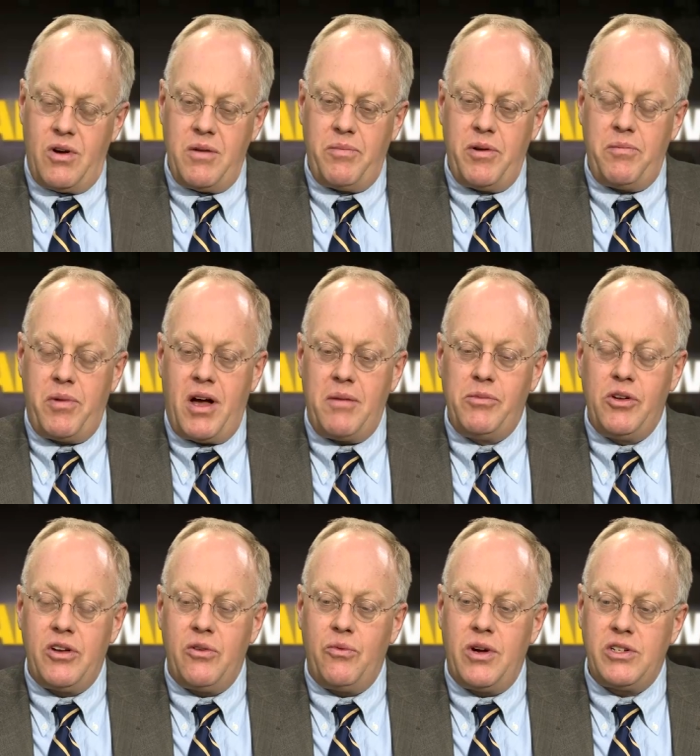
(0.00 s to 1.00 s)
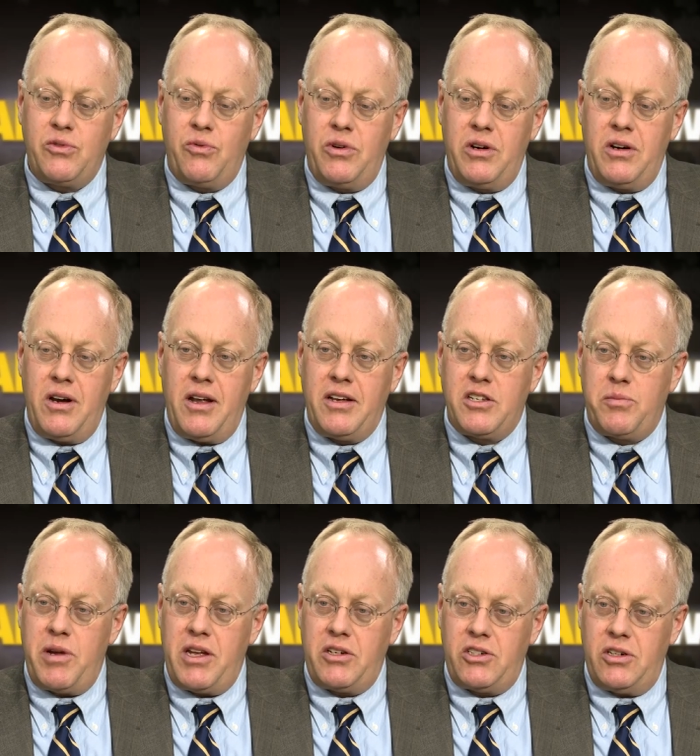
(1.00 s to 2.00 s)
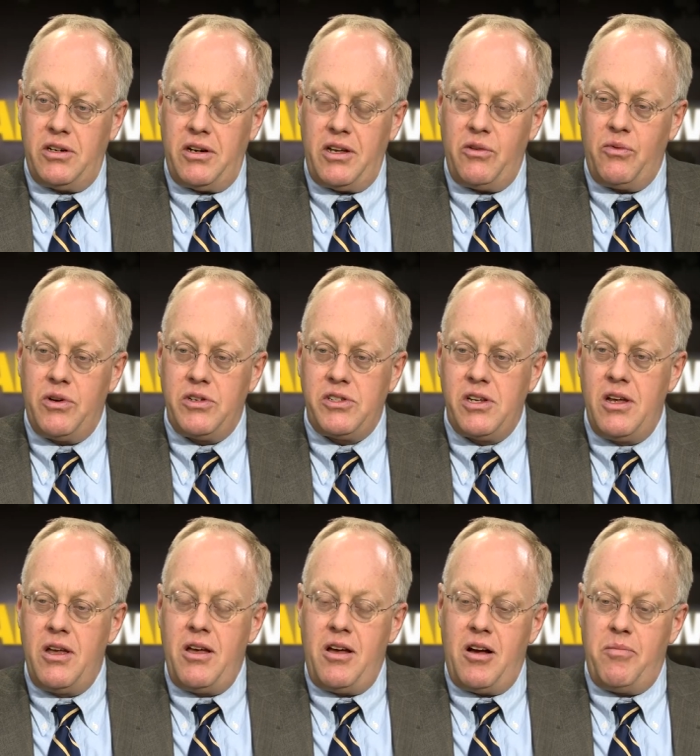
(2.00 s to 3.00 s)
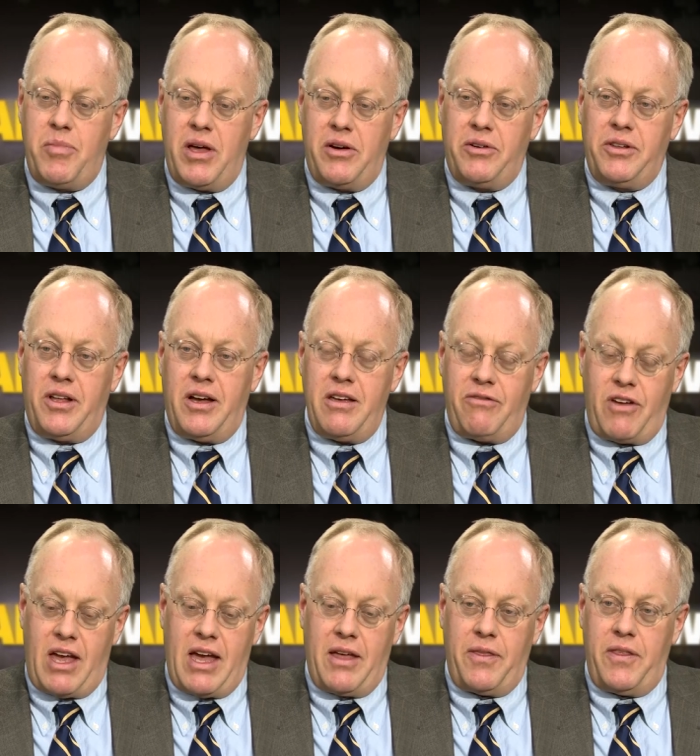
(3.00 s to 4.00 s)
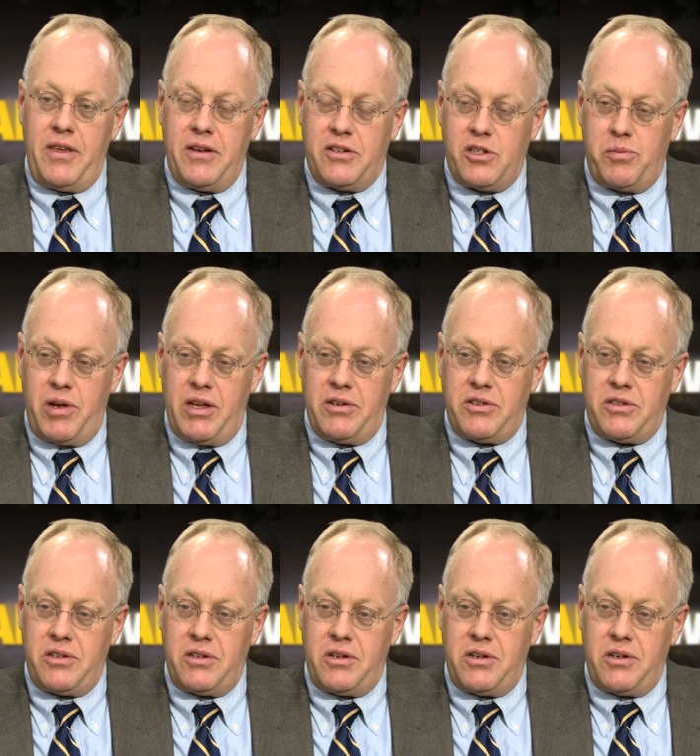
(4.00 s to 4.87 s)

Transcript: Right, but Bob, look at westward expansion. It was a better life at the expense